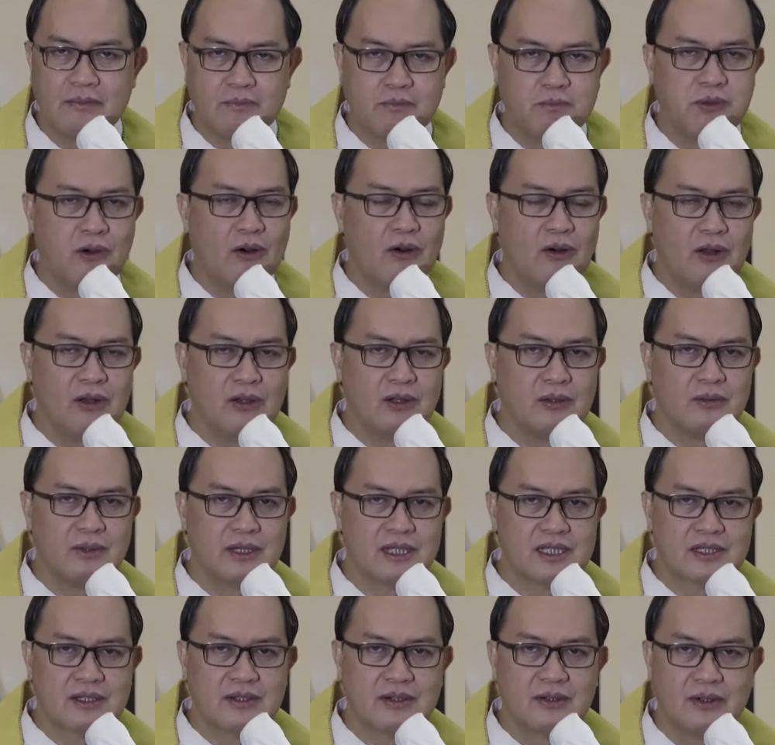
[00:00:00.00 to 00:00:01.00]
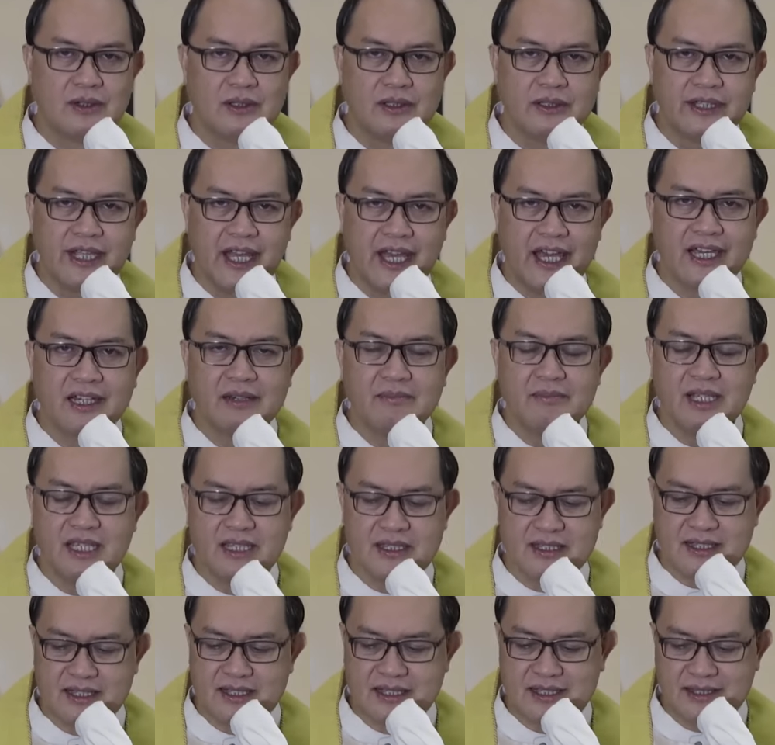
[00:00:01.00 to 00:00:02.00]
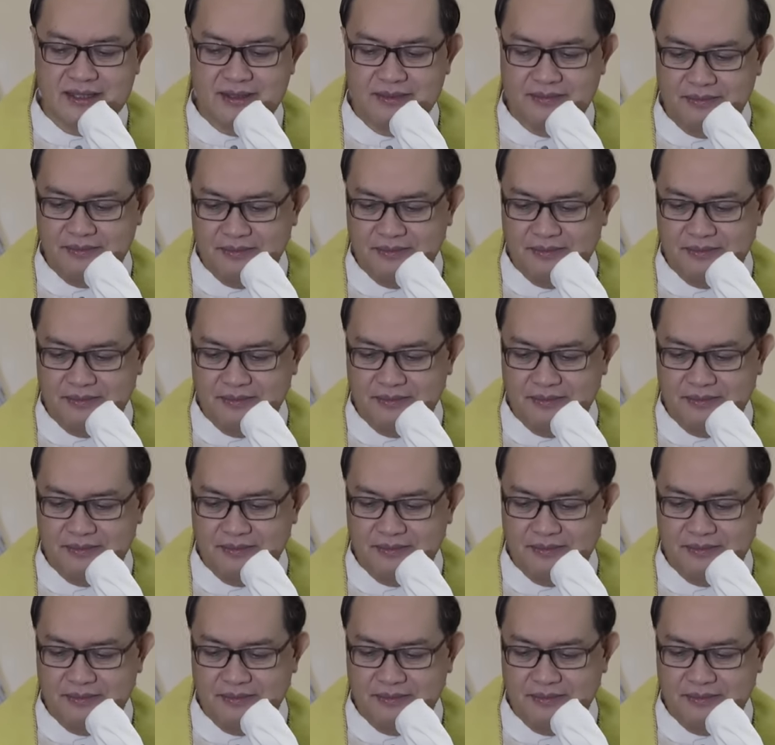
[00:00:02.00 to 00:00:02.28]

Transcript: Paul was called Hermes.